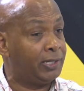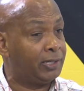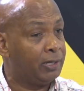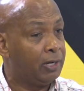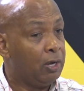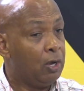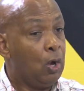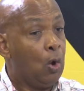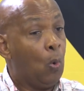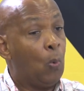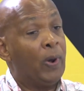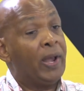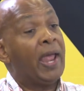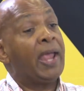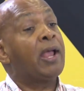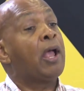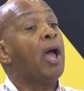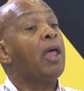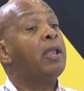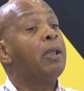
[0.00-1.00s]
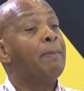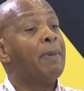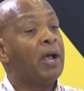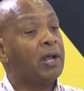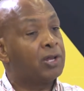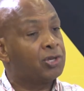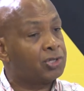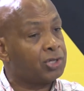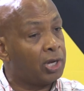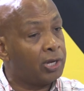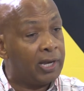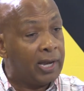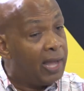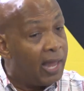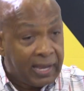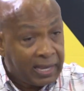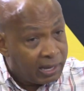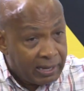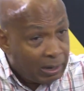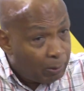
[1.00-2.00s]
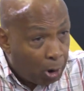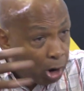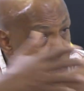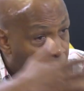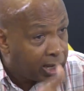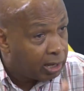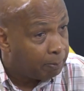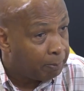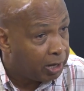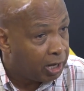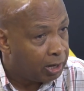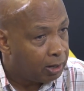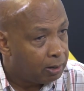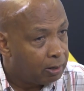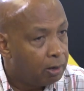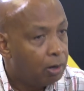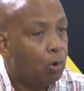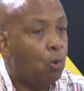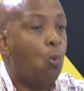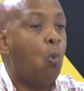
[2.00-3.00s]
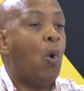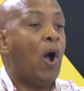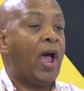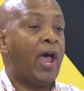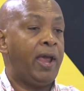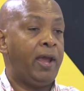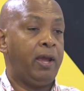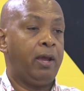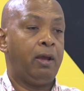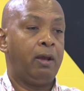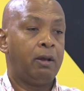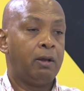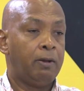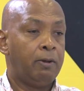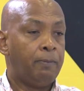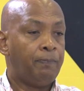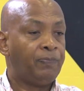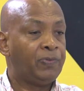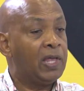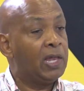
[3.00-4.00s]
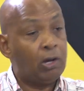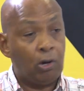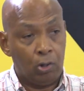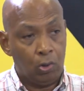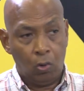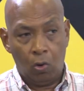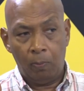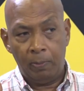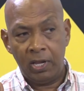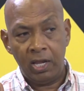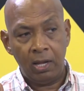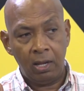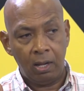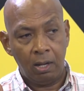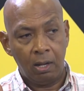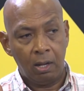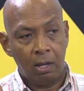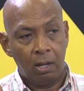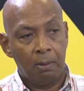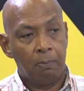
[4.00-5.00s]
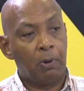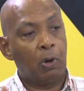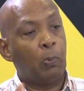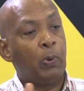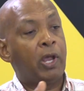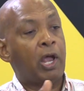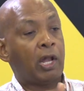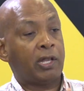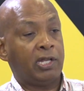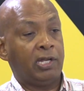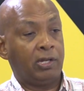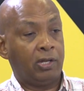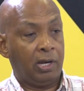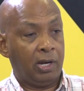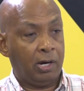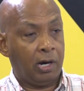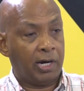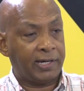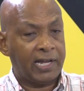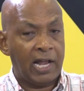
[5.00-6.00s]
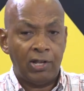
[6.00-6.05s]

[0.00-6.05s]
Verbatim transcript: Okay. When I got them back Sunday, they, they were hugging me. Right. Why? Because they don't know me. Right. But we got into their heart.